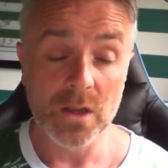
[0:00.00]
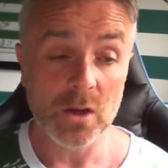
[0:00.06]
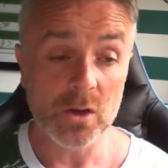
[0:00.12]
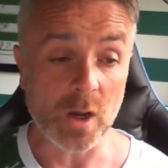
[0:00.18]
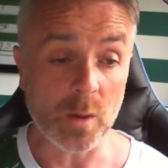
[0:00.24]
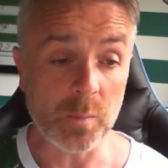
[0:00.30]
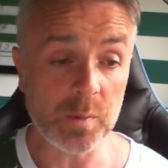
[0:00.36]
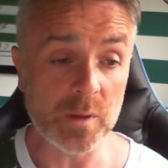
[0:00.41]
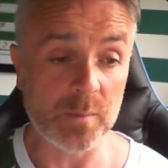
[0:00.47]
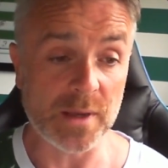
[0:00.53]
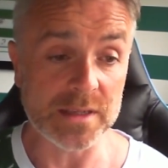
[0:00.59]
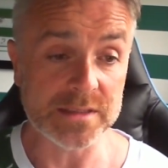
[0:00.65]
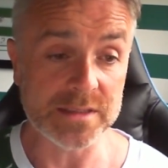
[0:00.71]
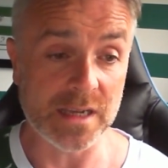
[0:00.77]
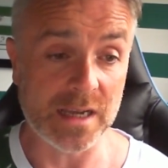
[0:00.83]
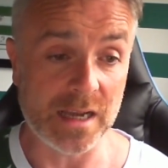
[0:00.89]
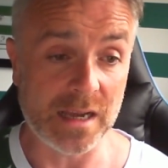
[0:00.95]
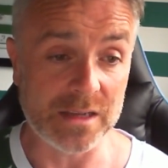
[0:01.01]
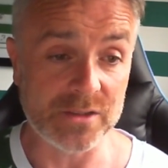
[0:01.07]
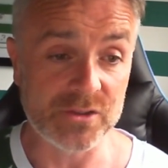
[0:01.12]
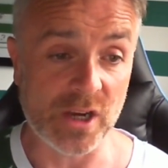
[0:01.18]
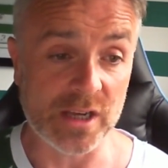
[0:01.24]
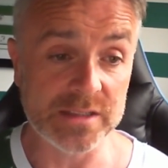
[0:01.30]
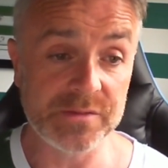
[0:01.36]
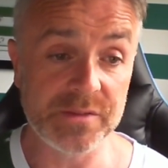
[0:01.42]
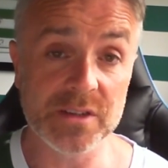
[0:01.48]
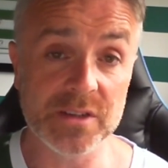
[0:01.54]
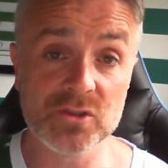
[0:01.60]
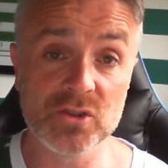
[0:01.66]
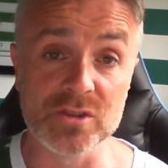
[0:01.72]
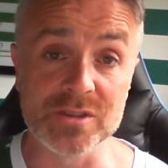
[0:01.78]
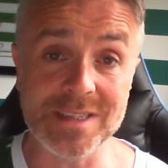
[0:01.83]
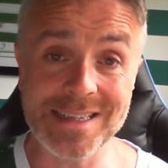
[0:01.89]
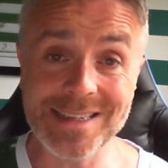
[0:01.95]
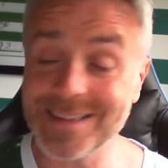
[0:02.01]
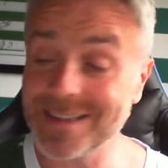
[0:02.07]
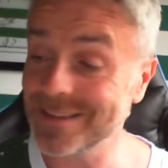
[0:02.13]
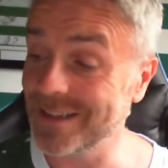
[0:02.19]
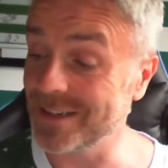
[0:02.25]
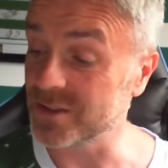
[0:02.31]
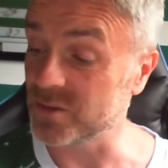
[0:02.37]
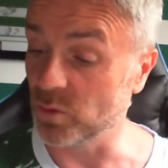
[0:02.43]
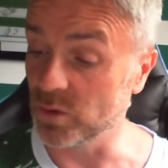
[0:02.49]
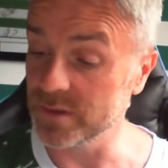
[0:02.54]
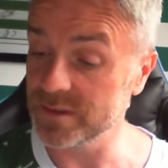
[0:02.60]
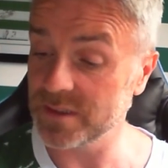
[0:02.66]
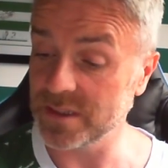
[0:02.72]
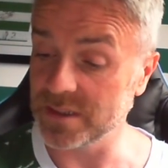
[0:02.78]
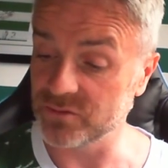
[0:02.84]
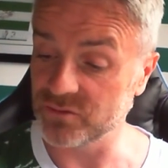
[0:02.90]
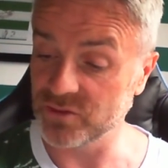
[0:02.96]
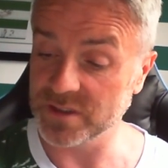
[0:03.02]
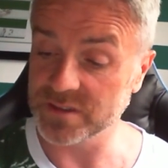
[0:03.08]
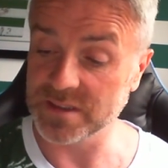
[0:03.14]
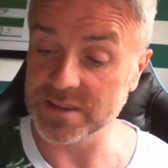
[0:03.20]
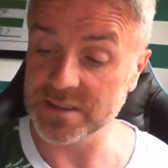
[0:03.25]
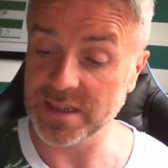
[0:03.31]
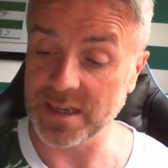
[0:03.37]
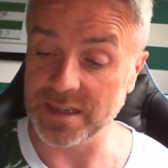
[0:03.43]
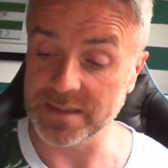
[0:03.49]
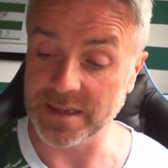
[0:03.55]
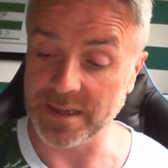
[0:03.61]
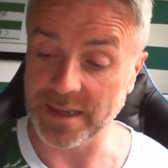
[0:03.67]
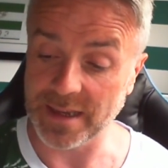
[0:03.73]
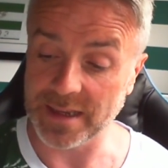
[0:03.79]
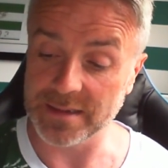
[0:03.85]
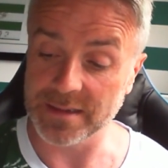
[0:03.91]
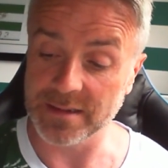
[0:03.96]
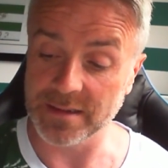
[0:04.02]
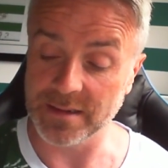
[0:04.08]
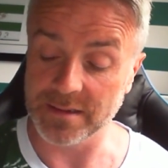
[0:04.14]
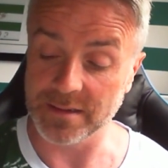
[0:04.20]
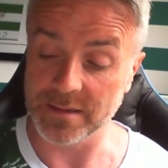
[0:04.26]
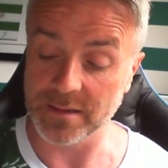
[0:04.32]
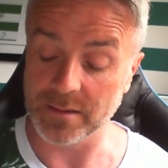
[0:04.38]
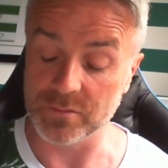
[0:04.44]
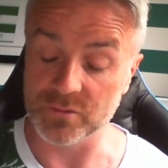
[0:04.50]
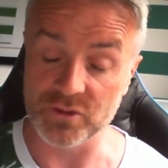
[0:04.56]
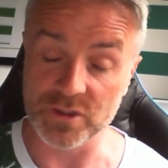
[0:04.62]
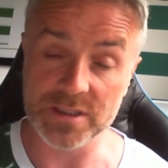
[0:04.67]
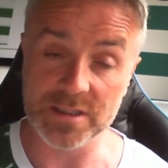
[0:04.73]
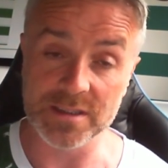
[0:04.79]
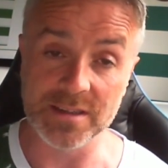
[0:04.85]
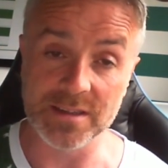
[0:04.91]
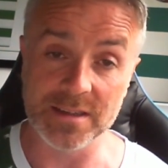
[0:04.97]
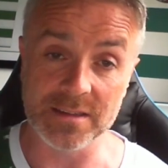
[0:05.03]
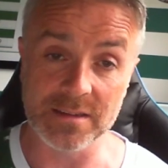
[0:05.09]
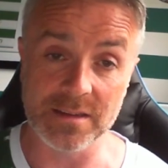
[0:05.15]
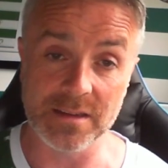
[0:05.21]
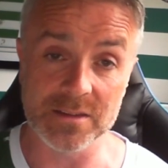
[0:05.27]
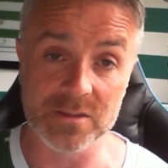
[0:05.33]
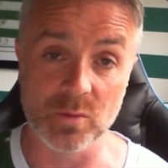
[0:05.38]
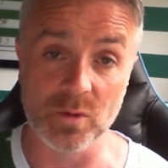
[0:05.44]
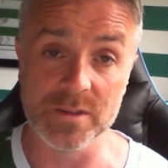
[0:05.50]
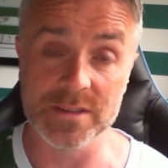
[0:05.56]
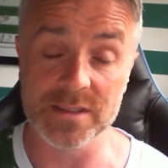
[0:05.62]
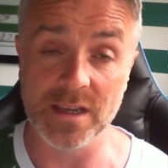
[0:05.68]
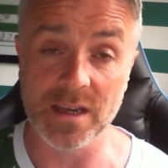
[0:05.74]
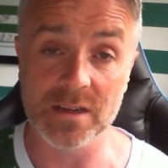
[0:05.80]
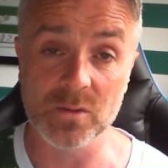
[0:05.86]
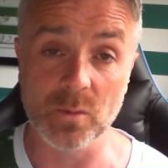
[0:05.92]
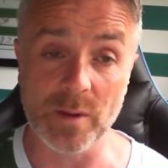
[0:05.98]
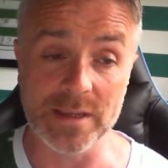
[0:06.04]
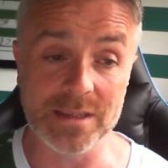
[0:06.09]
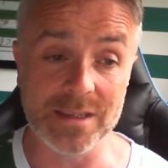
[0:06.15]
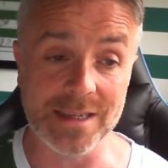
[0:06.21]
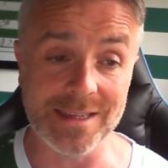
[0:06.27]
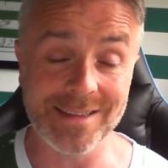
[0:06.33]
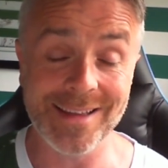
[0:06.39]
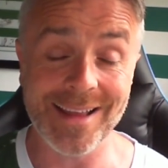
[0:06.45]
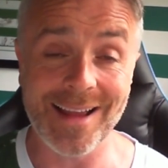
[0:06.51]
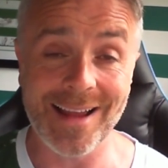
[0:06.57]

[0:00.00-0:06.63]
Couple of bits of transfer news. Idah to Swansea has reared its head again, and I was reading that Swansea are quite keen.